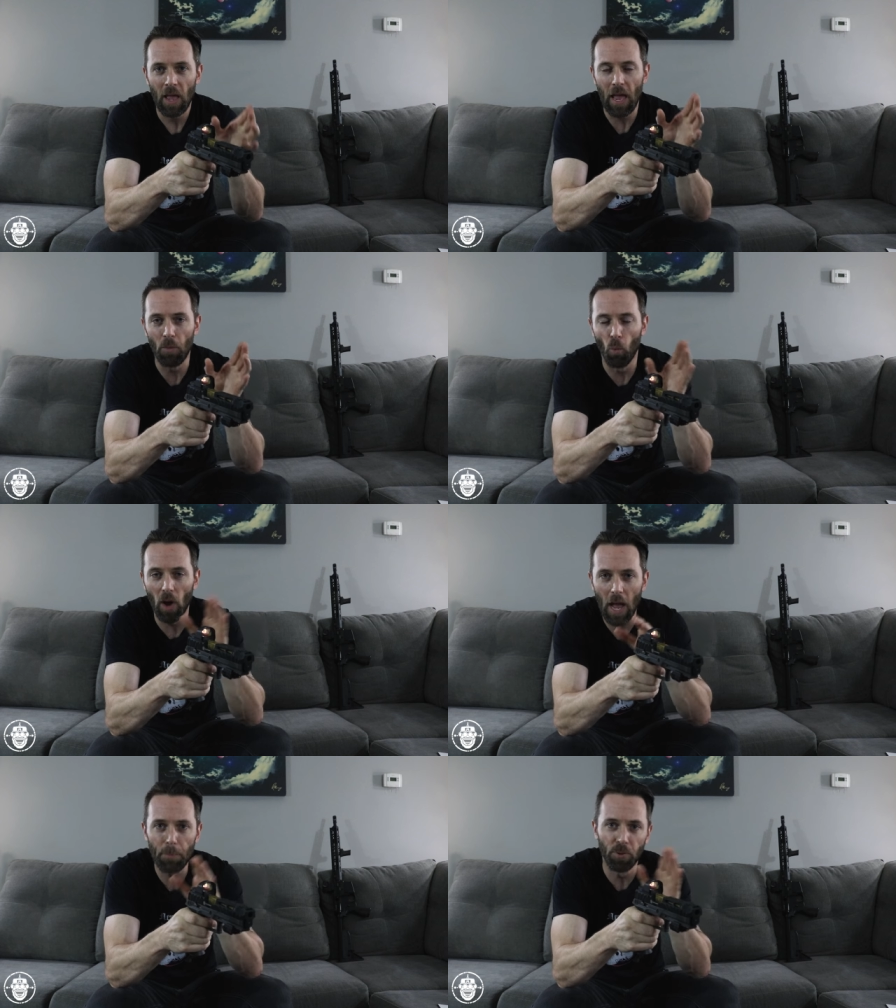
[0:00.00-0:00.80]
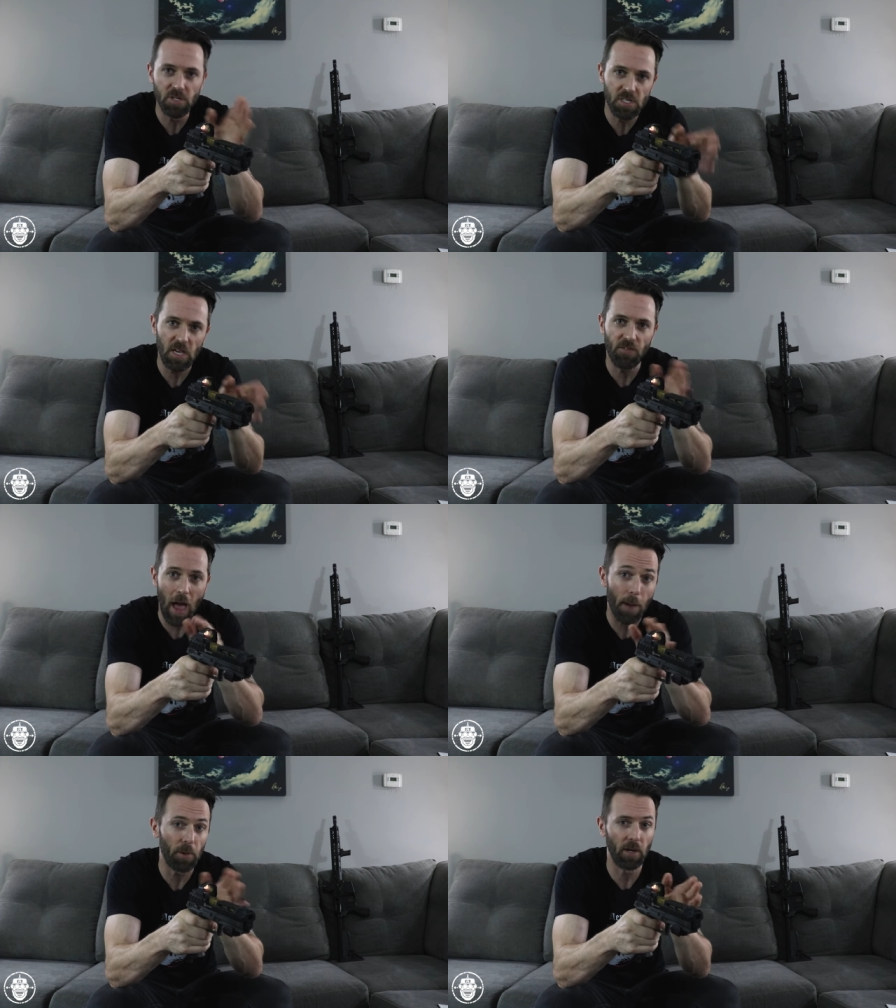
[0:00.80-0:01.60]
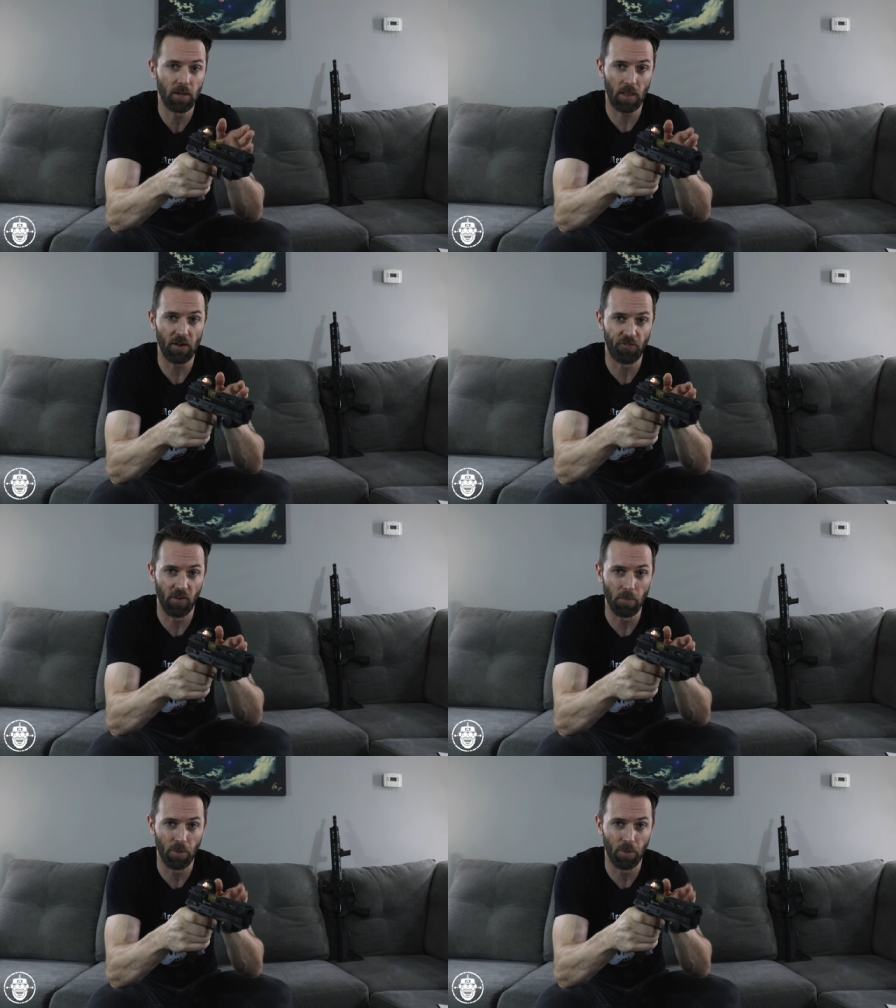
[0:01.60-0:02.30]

and what I perceive happening to that front